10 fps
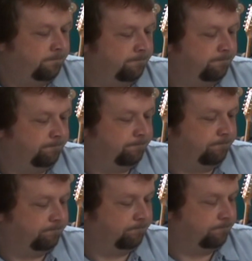
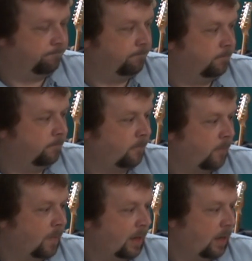
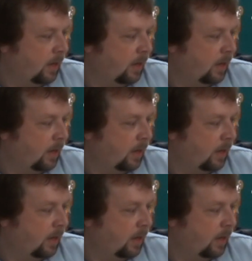(no one is talking)